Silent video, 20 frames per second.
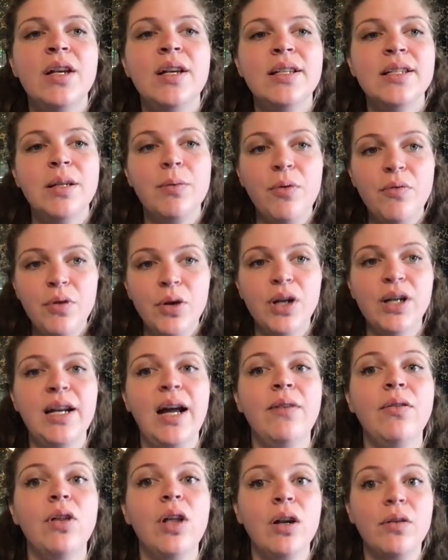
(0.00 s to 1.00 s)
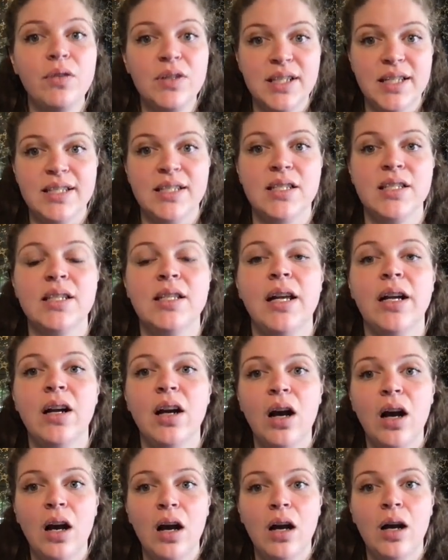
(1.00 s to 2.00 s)
some of you are going to have a lot of resistance and like
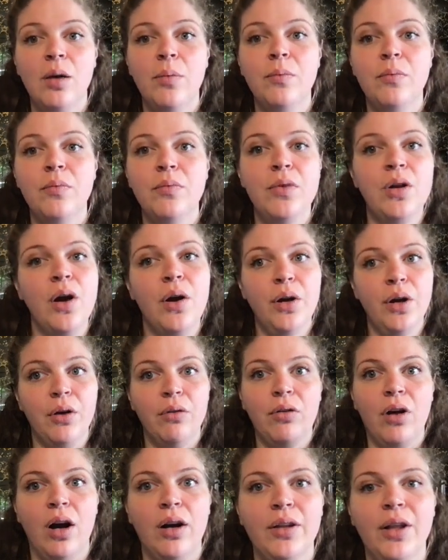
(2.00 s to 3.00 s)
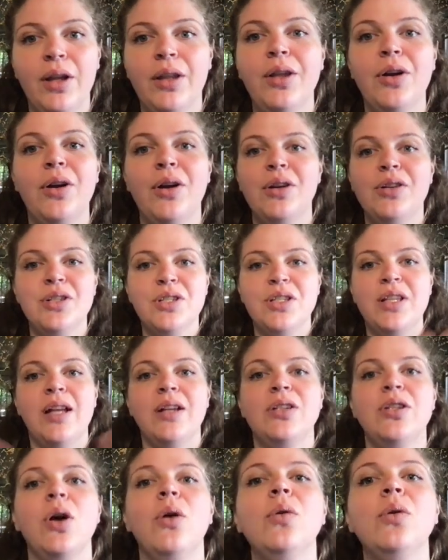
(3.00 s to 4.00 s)
um no you're wrong like, you're going to just like
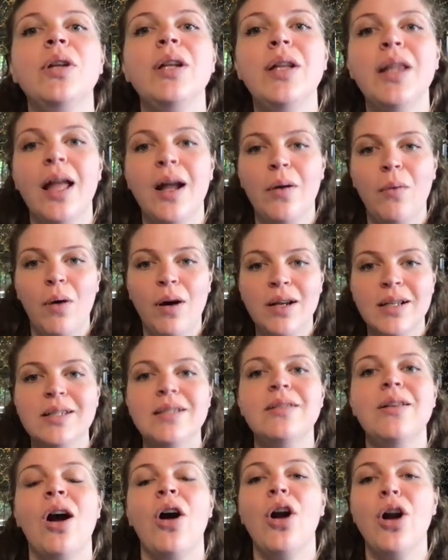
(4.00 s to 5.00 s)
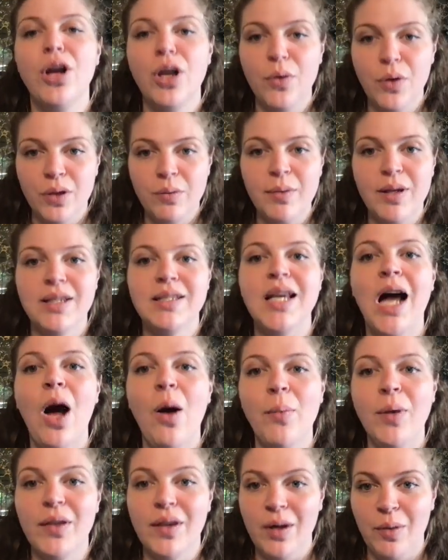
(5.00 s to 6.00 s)
totally like want to argue with me and tell
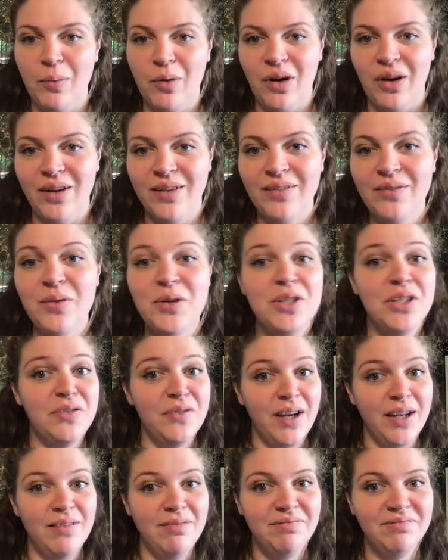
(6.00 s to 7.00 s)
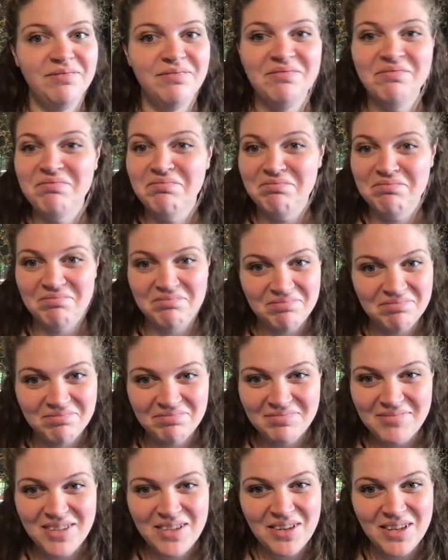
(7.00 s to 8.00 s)
me that I'm wrong which is fine
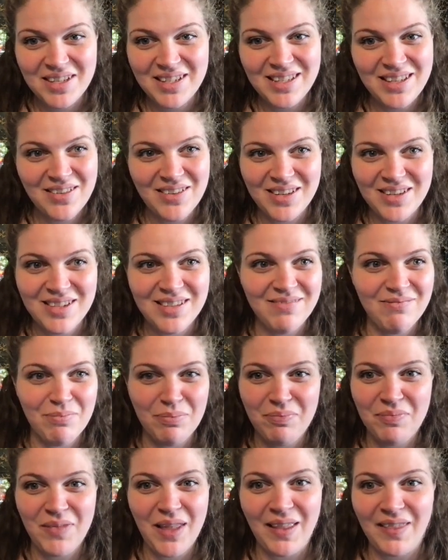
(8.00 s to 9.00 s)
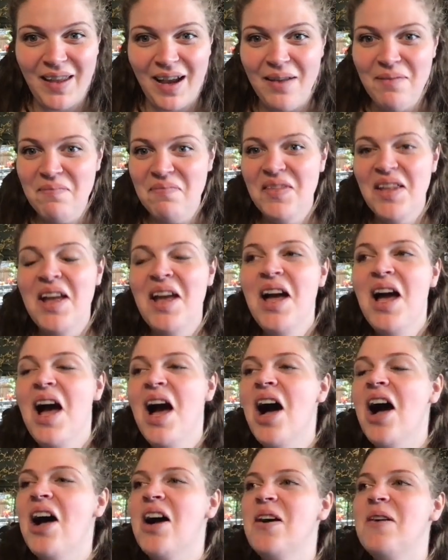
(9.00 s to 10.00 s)
you can you can think that.
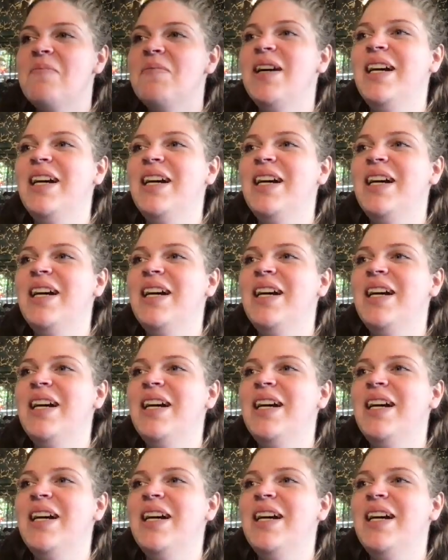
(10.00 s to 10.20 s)
Um,